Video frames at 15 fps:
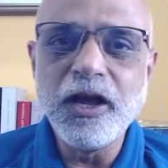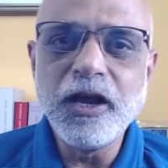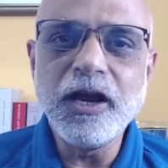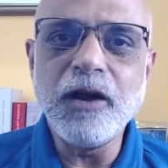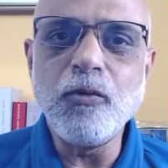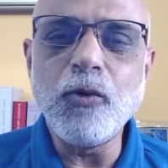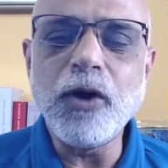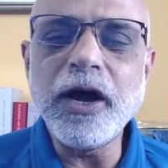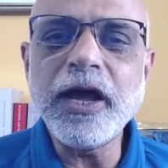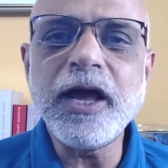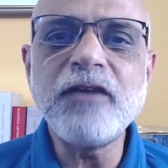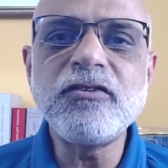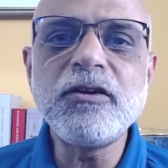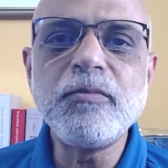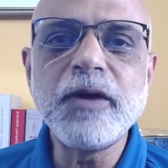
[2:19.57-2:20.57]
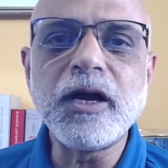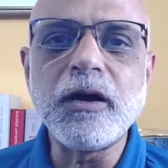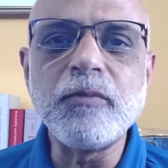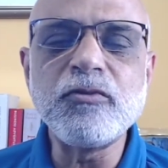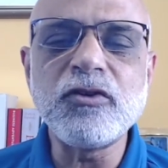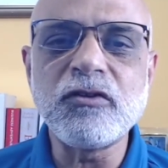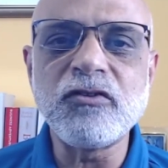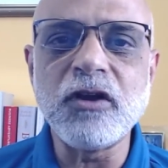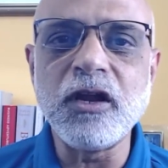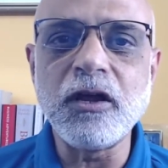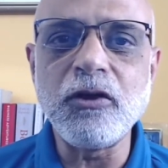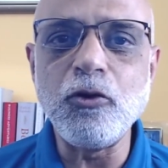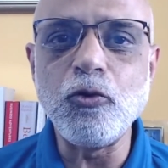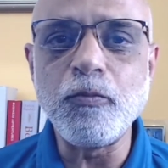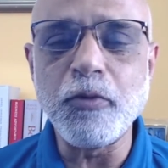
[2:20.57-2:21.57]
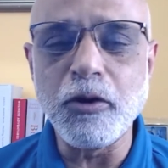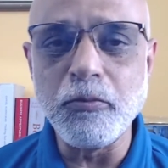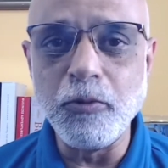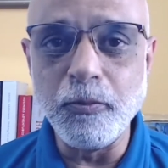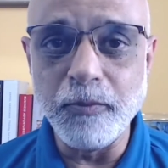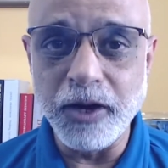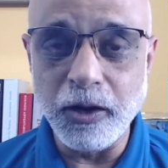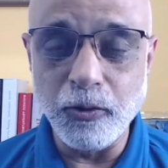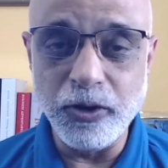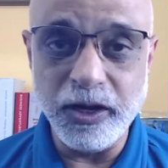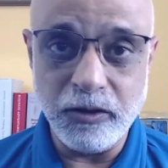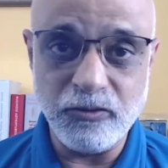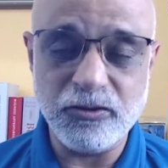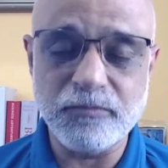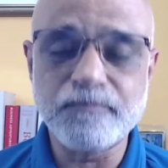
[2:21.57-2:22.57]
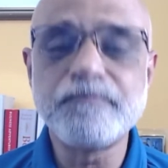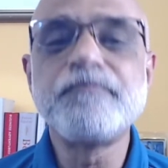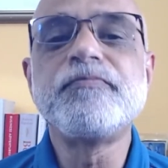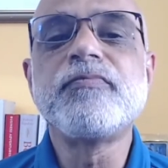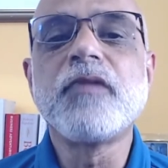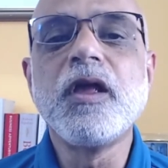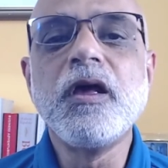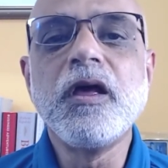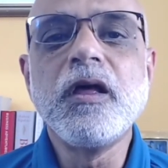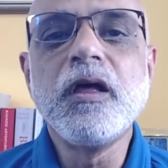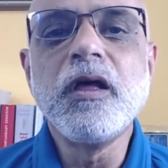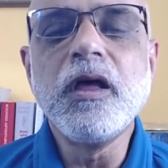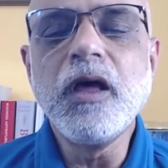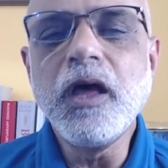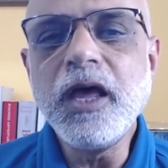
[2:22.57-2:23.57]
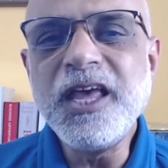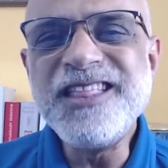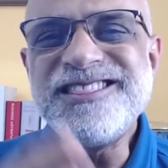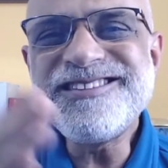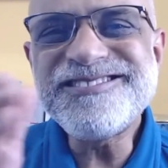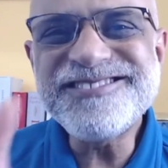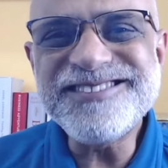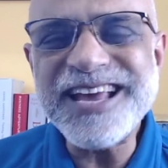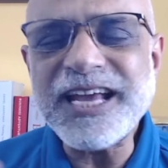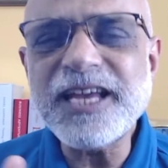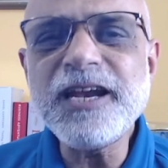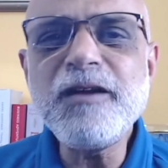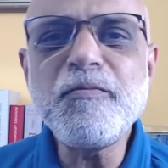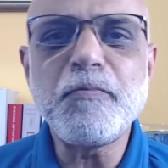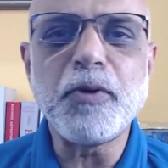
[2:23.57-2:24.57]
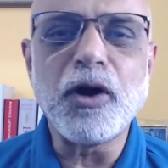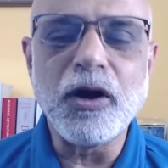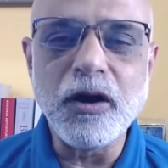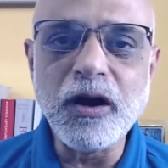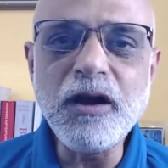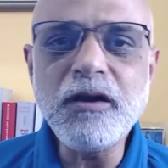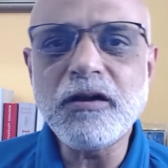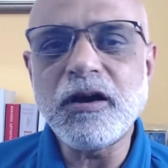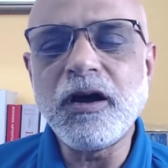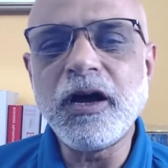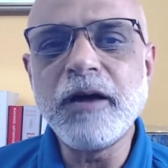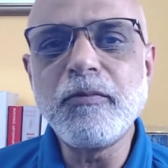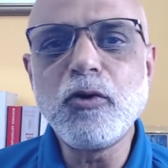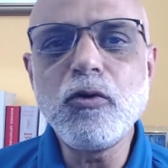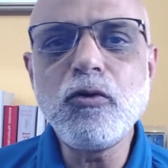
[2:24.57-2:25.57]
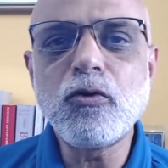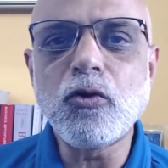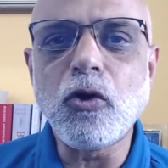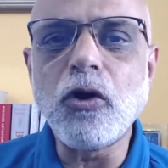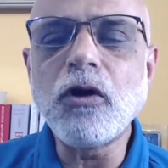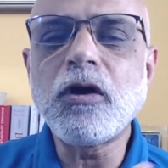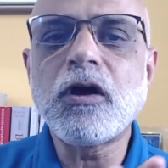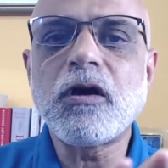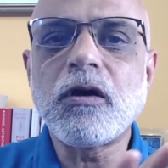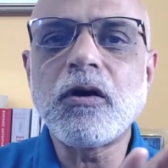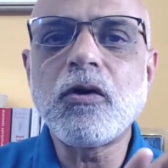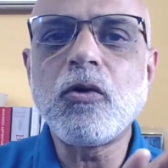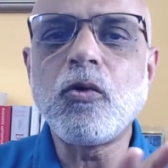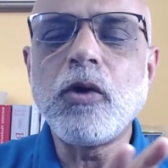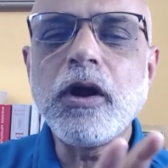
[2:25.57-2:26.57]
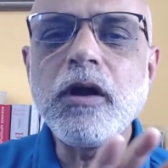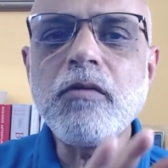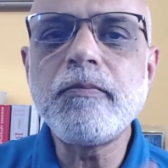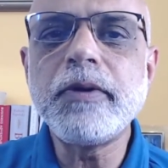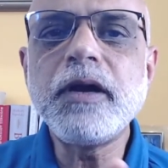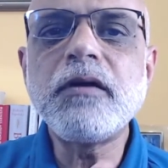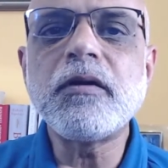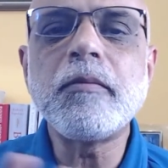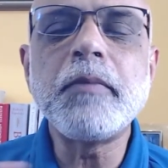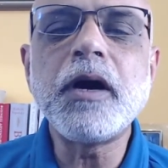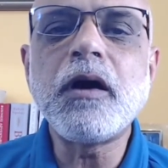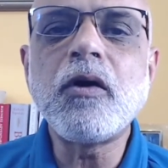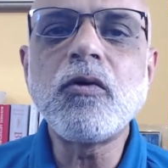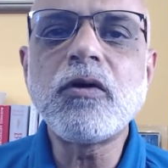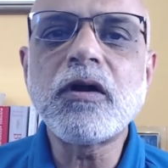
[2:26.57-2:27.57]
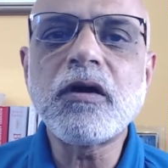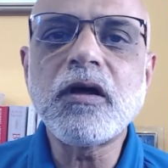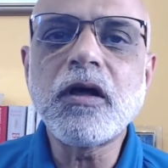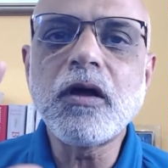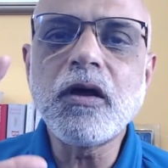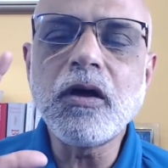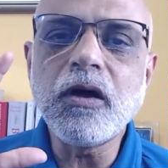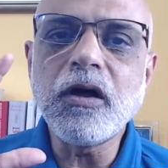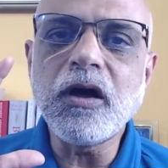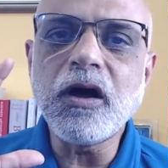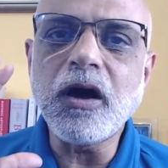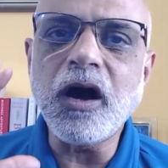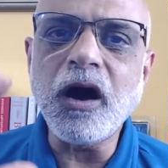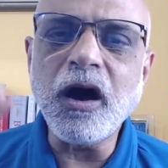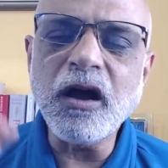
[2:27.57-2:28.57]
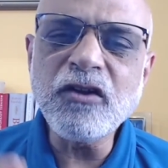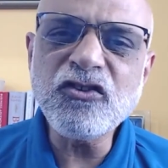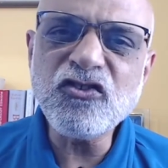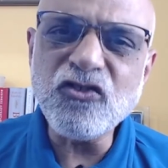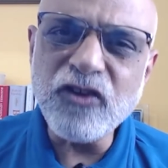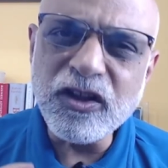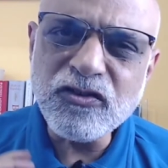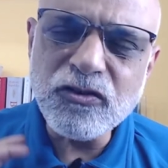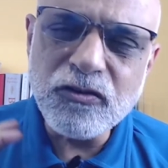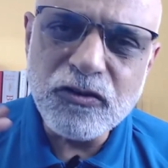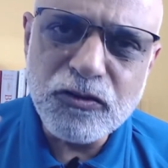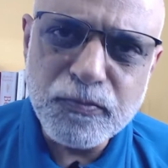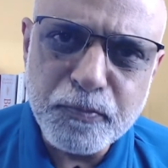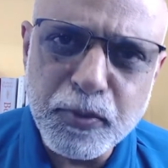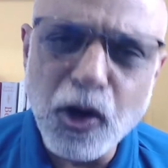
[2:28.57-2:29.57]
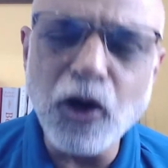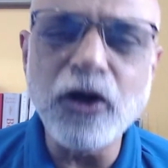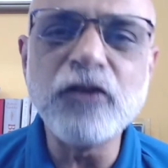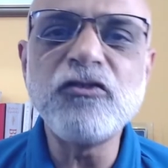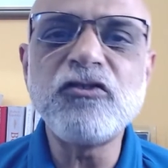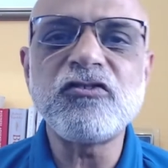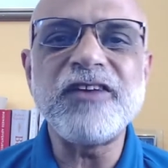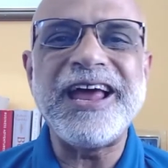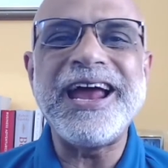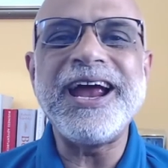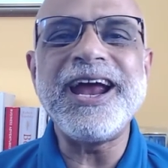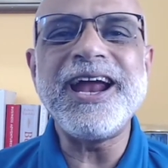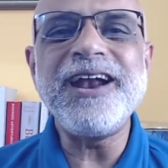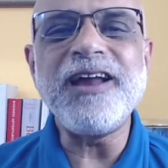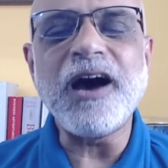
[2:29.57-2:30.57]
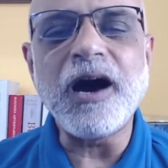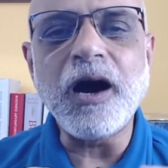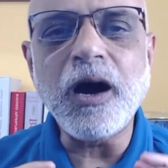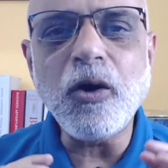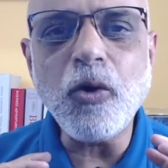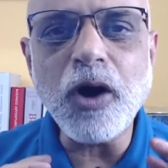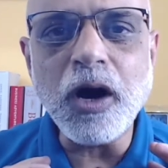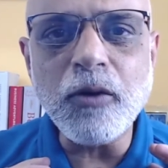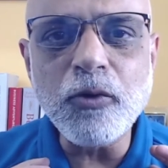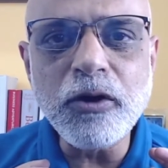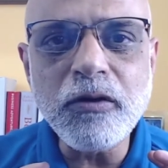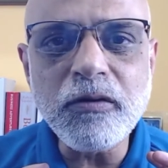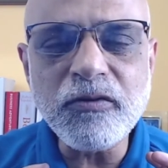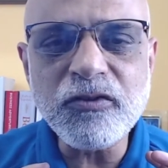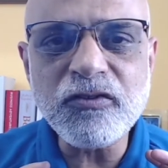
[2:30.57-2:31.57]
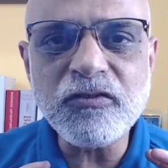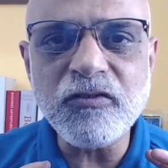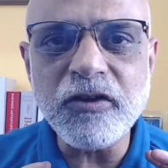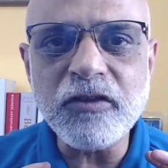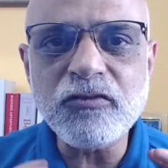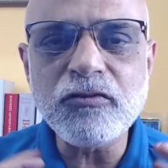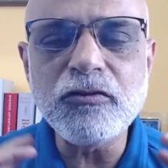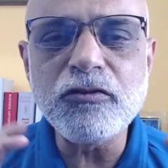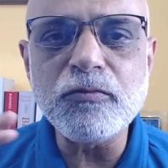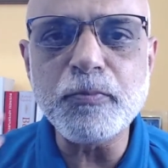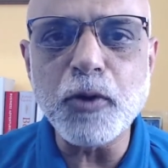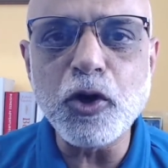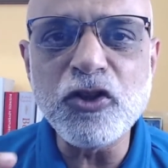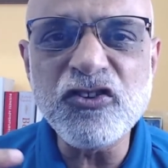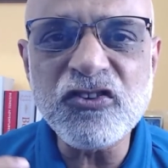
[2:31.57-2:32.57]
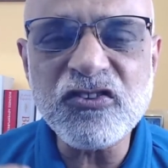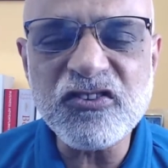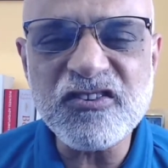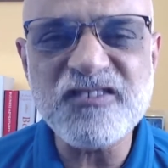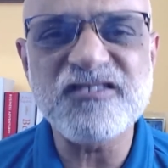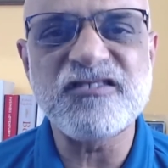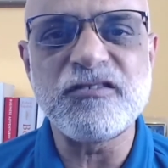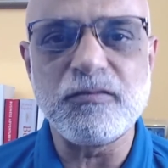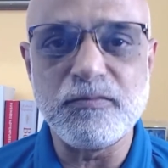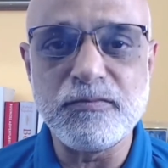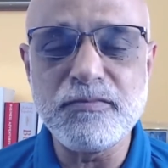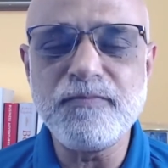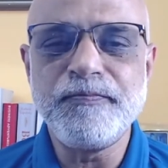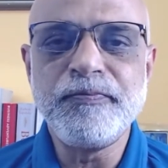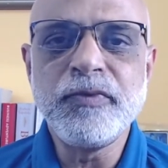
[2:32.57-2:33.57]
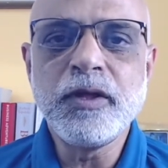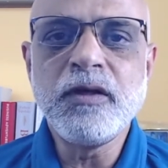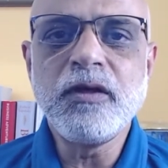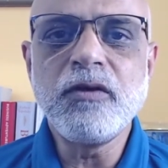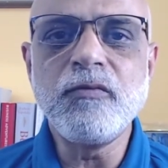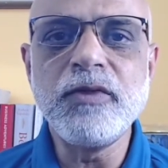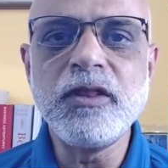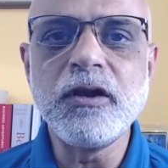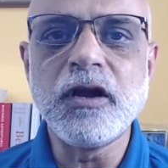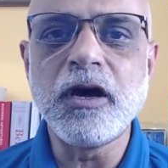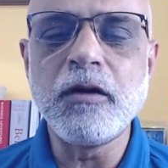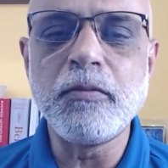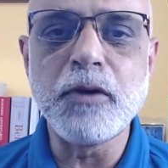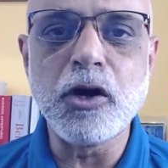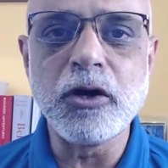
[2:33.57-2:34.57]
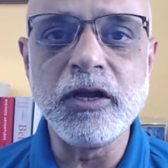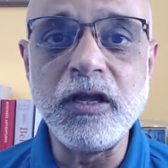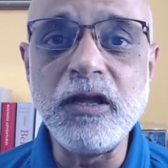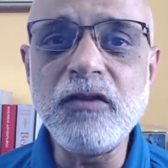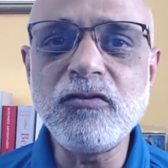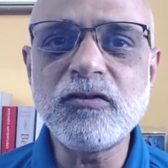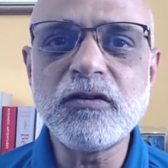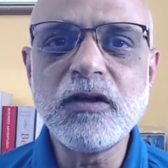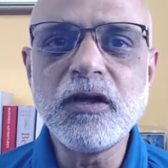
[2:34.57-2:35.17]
and why has it become such an acute problem nowadays. In the second part, I'm going to talk quite a bit about our stress response and how our stress response system within our bodies